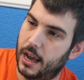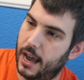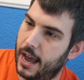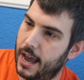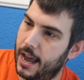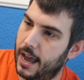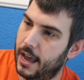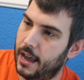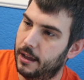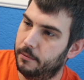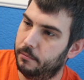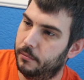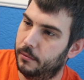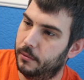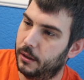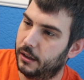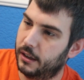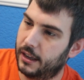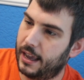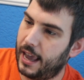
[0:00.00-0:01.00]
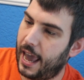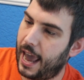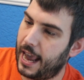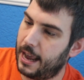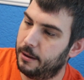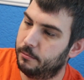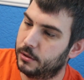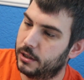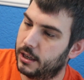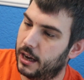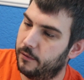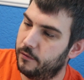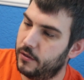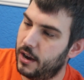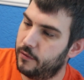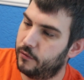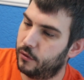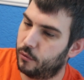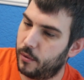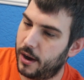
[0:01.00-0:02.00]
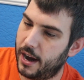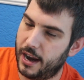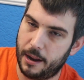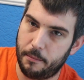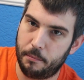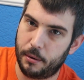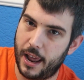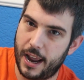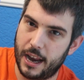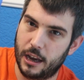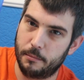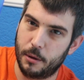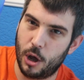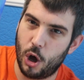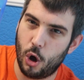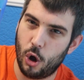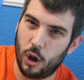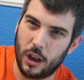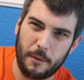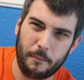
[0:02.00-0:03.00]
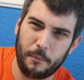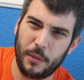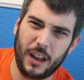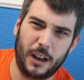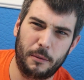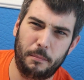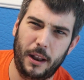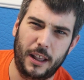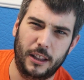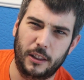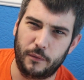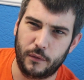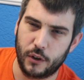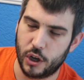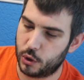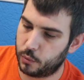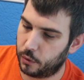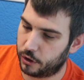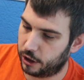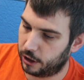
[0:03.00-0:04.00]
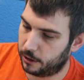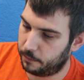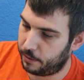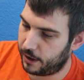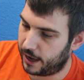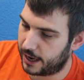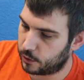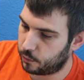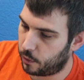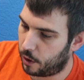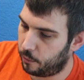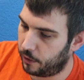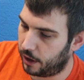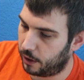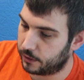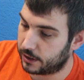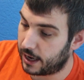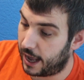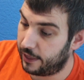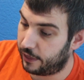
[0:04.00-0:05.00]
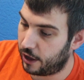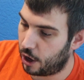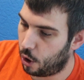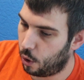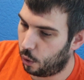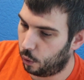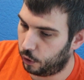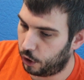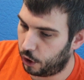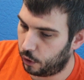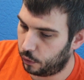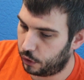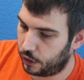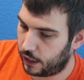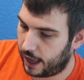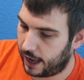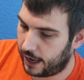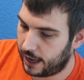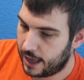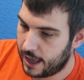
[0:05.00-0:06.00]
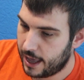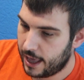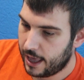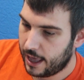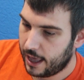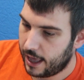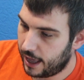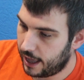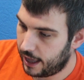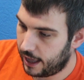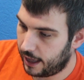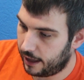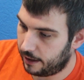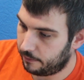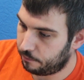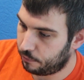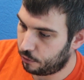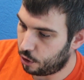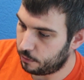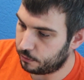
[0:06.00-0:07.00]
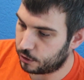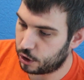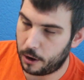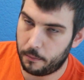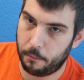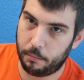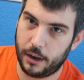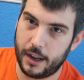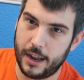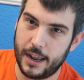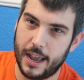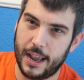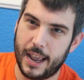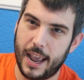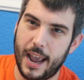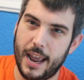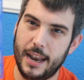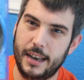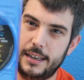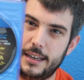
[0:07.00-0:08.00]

the games. I've never really played them at all. I think I played the first one on the PS1 when it was like the whole new thing. Comes complete again.